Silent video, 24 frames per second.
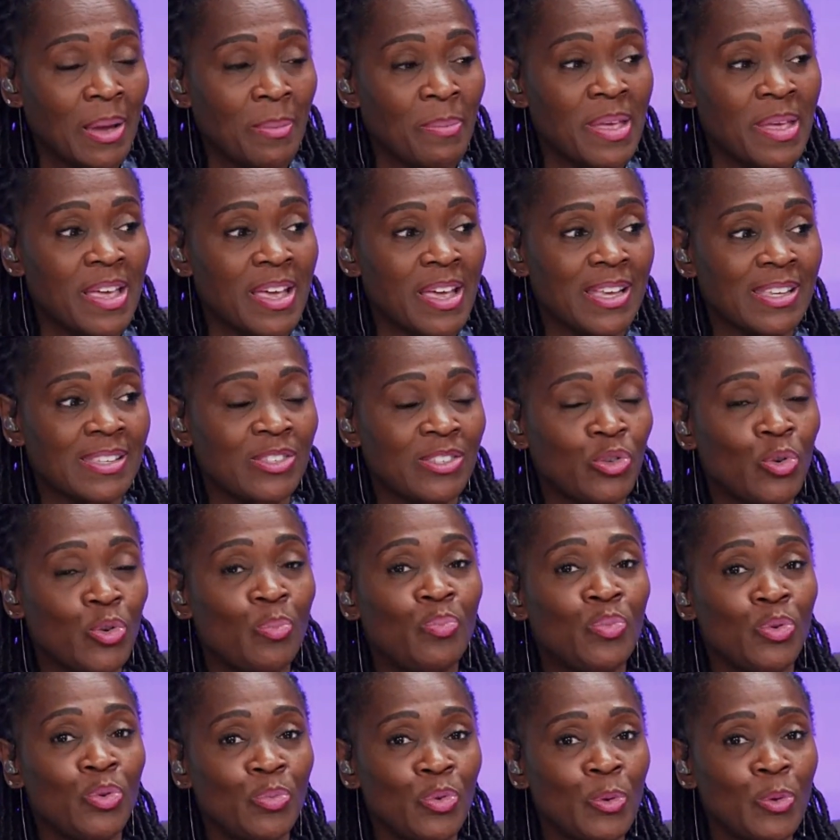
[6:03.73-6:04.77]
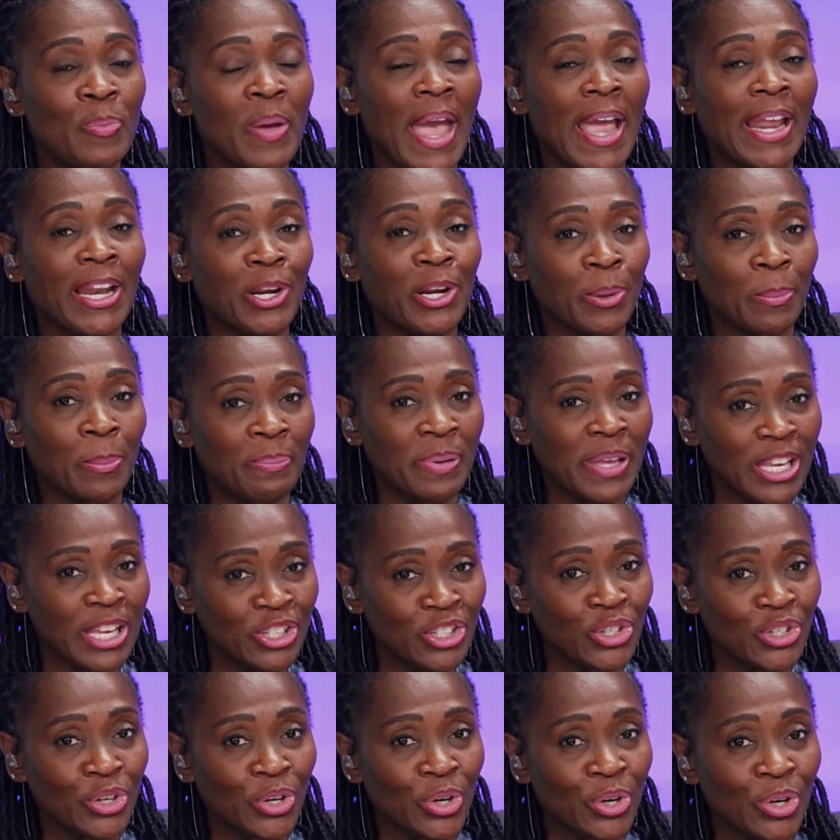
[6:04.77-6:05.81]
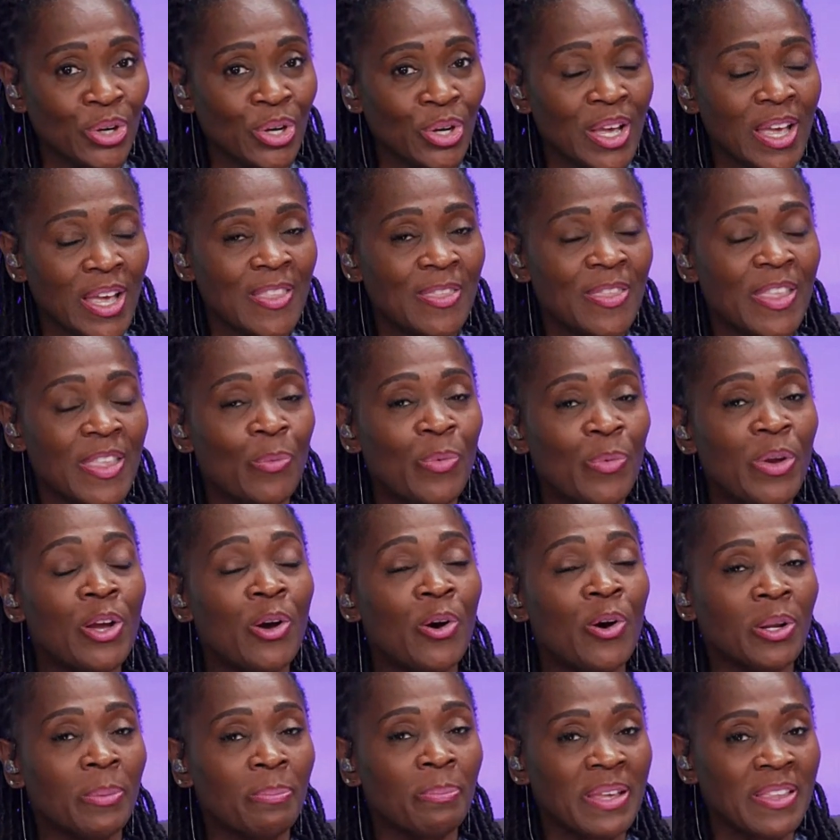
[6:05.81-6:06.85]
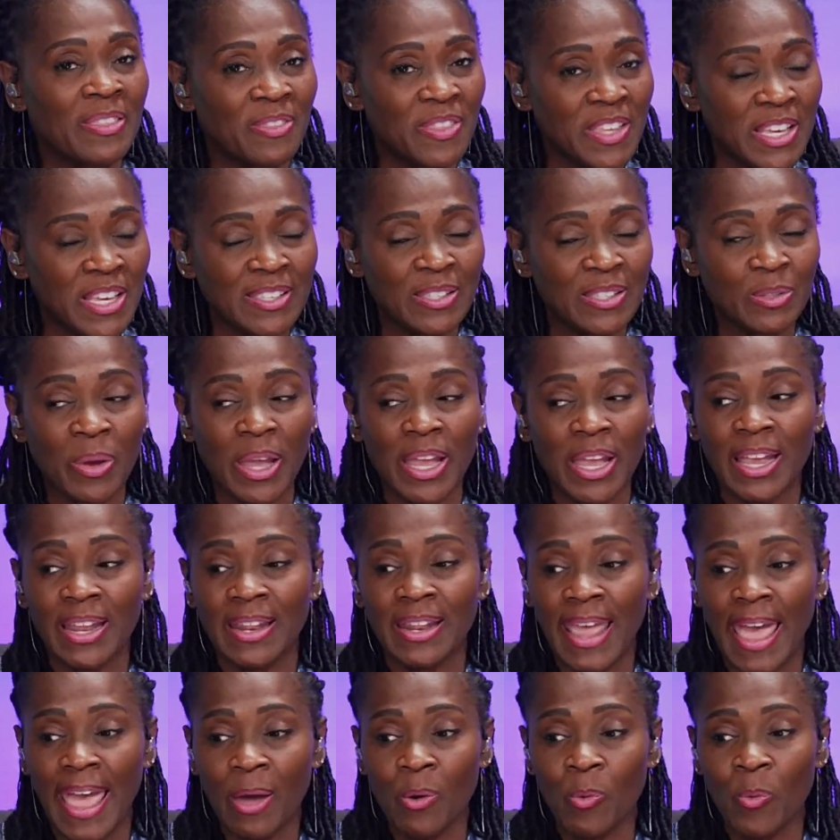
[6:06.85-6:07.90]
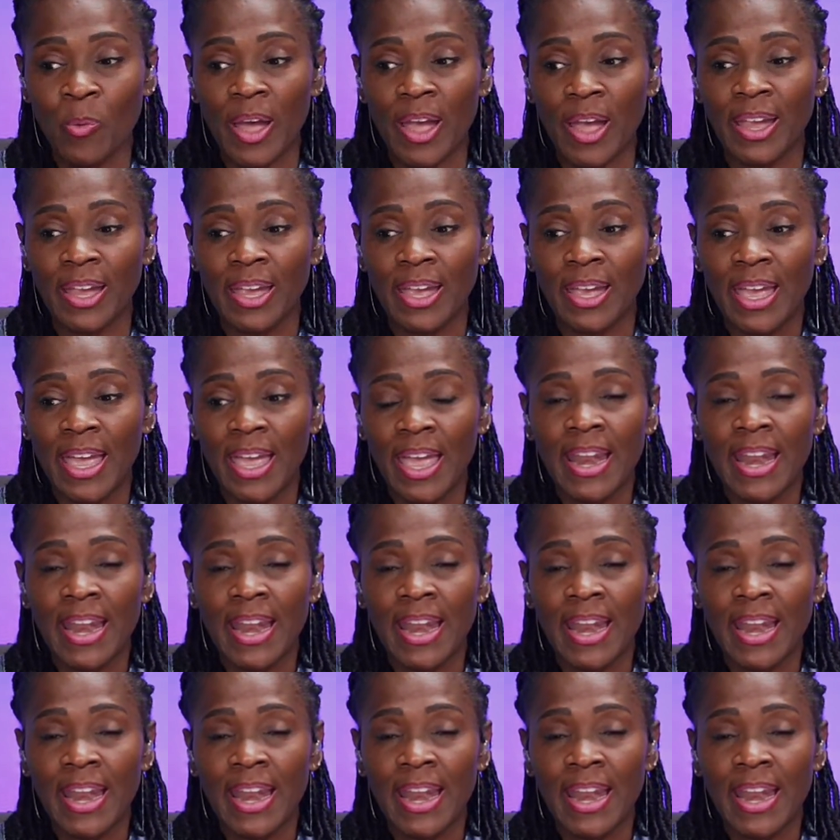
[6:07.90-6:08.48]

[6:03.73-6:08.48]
Because you painted a picture that we're going to be this way and that way.